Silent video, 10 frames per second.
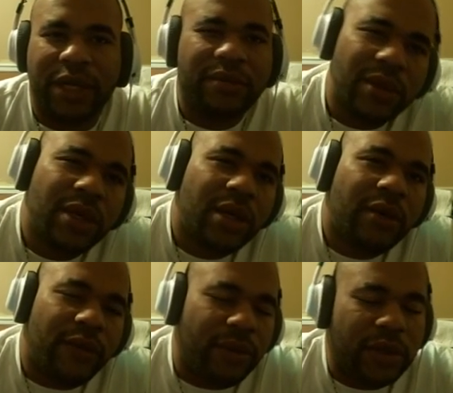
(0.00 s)
But
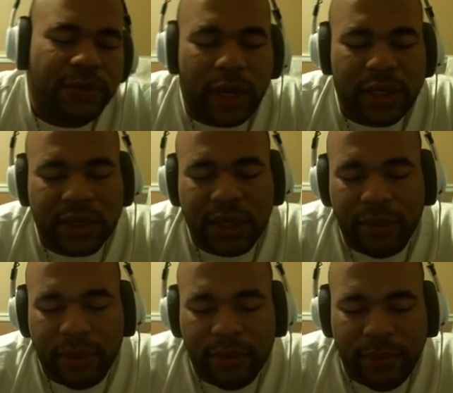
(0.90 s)
for the most part, just
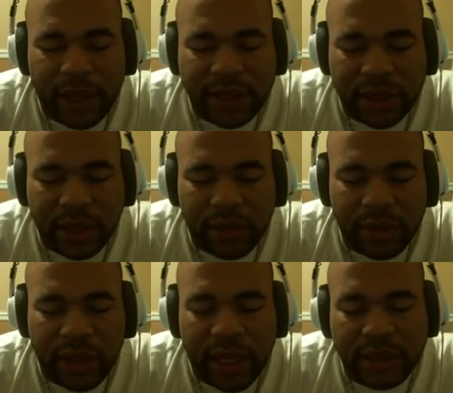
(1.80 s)
tell me basically
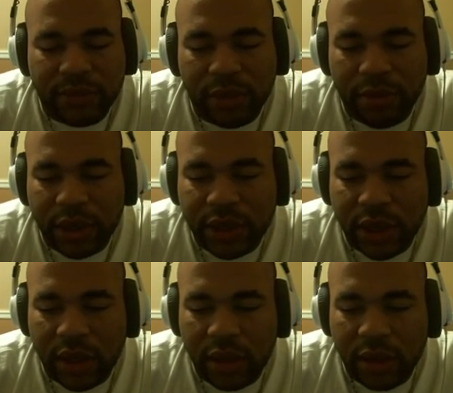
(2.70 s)
3,000 per blood
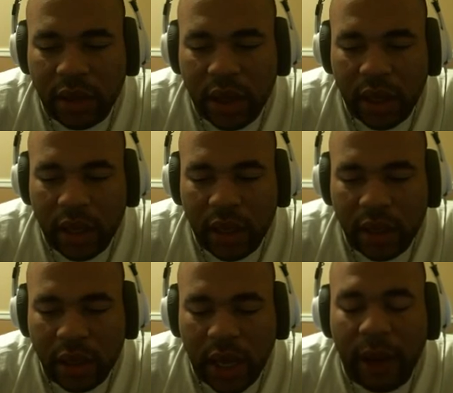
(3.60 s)
shard
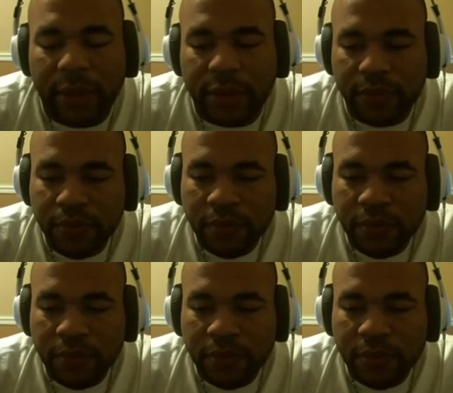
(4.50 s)
goblin.